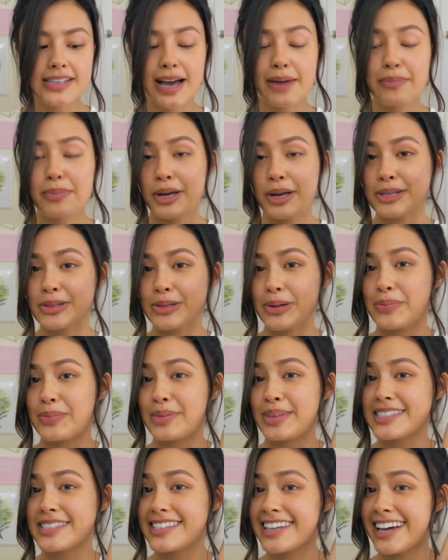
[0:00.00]
I picked up
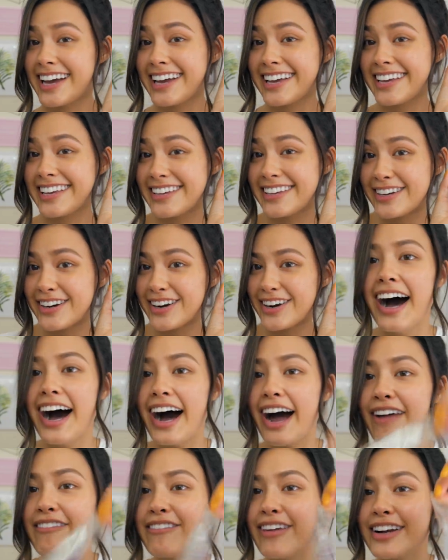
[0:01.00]
this guy here.
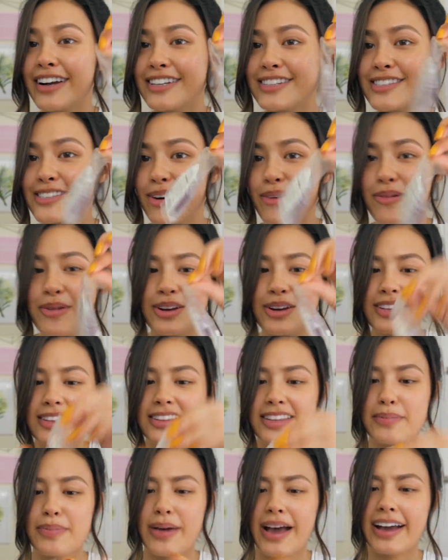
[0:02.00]
I find it so weird that they
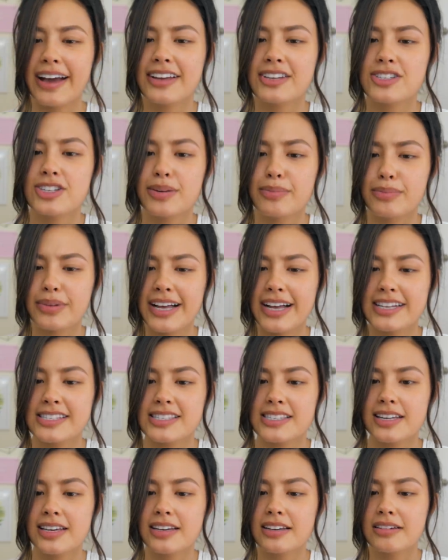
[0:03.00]
package it in
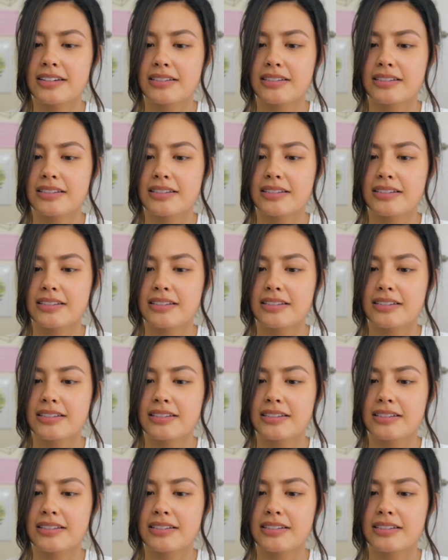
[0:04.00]
plastic.